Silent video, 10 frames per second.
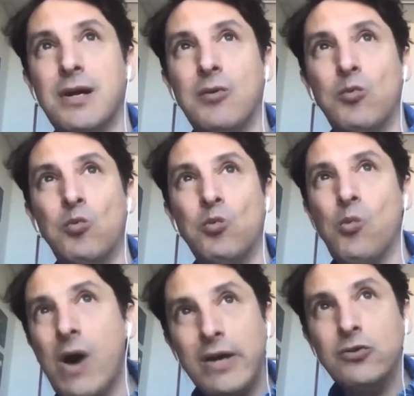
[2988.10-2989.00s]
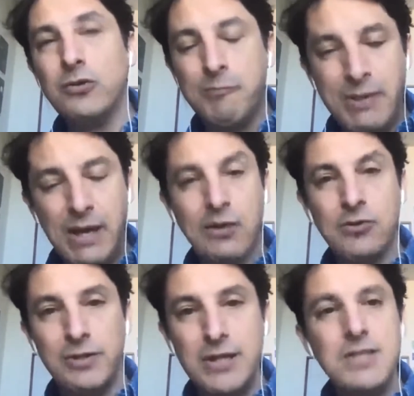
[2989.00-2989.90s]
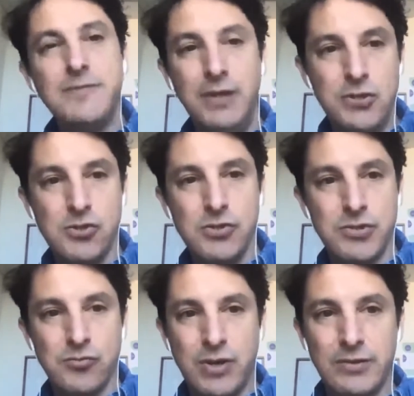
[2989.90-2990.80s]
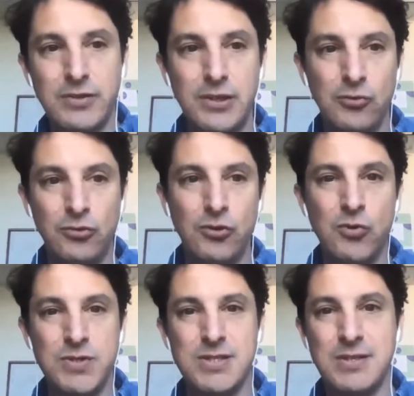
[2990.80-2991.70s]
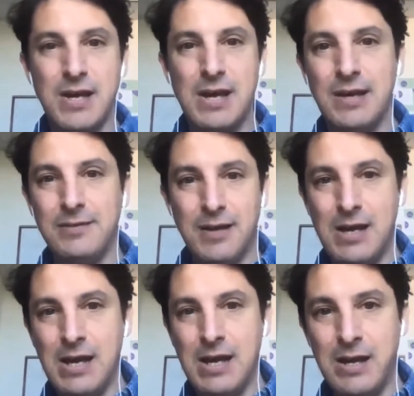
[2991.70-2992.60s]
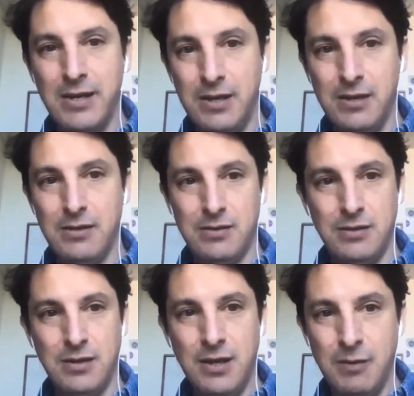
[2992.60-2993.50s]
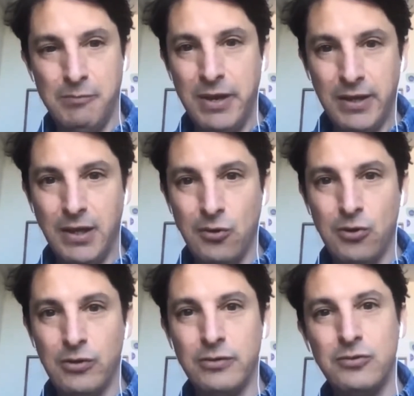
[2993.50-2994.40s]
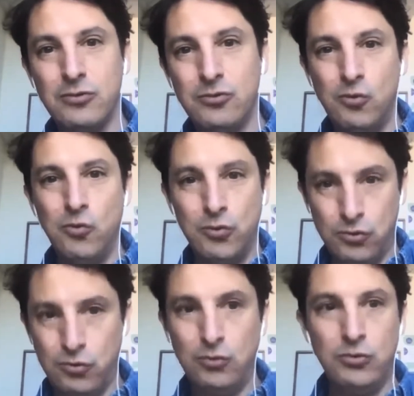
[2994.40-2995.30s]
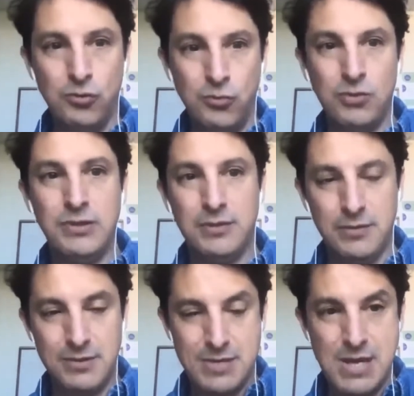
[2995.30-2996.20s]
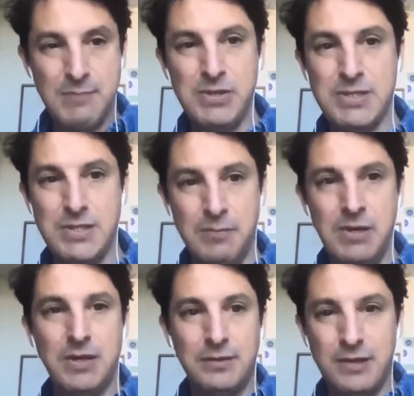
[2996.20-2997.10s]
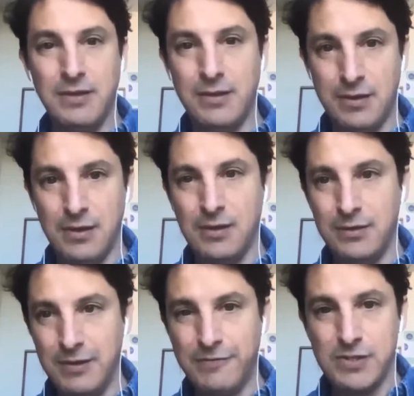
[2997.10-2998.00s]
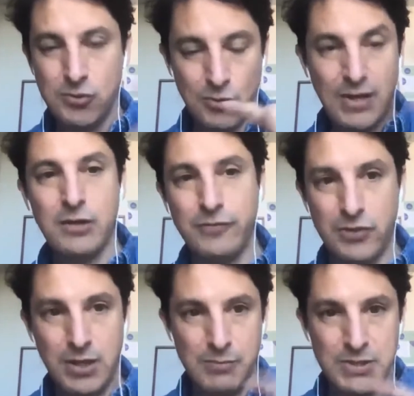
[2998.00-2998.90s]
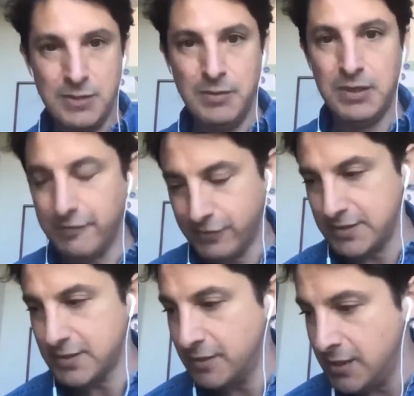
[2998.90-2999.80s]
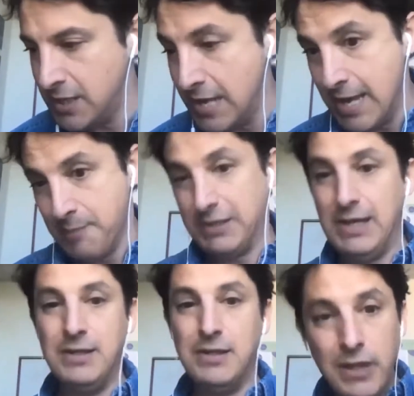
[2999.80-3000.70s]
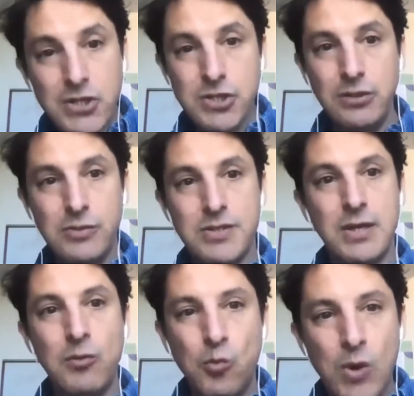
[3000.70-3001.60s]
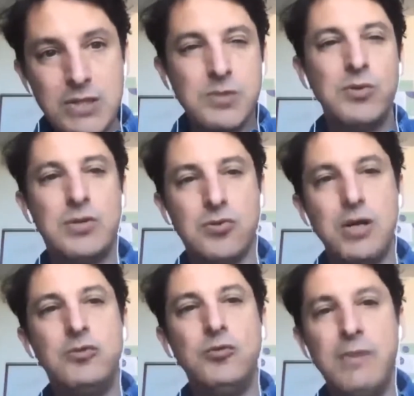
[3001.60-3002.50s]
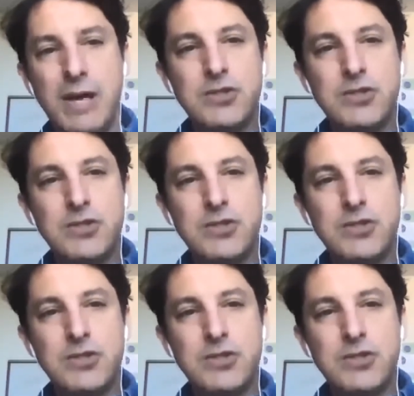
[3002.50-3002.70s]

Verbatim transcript: why not bank on these features rather than on those that I am banking on to to do the epistemic di- uh, difference to account for the epistemic difference. But in addition, you say once we try to match